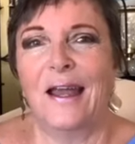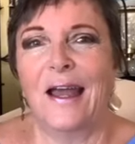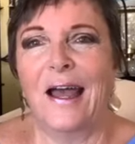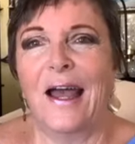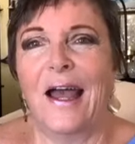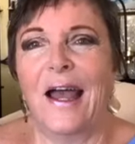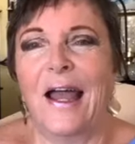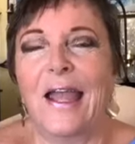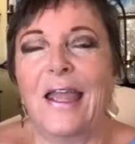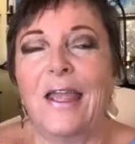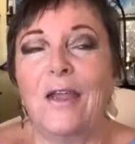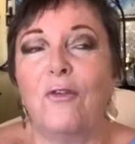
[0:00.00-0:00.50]

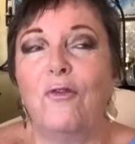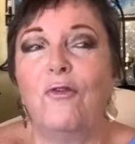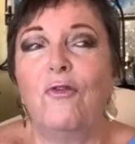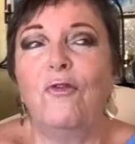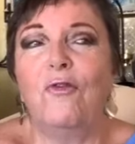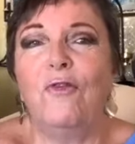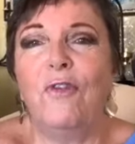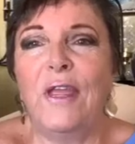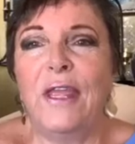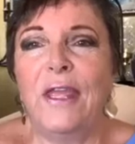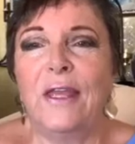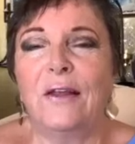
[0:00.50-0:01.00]
I
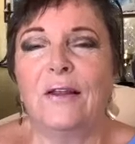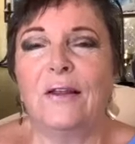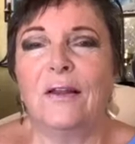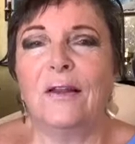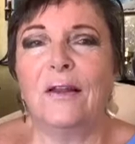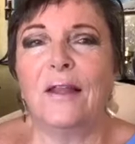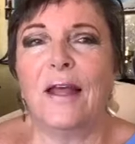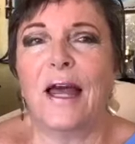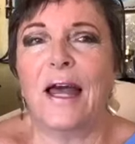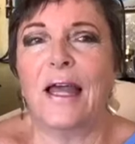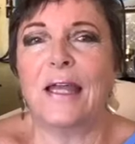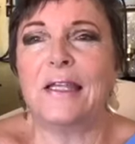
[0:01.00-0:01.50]
feel,
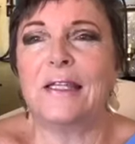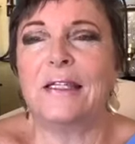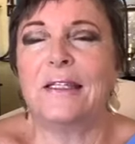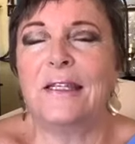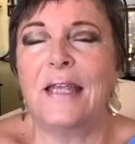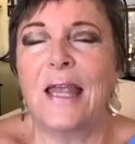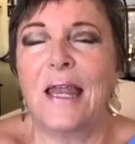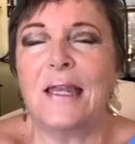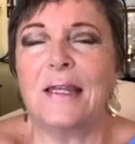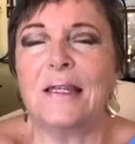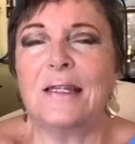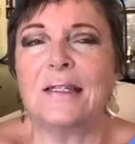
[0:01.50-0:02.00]
I
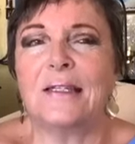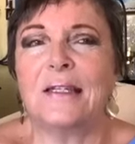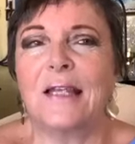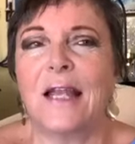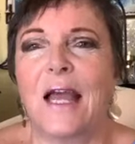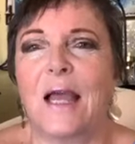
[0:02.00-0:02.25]
sense,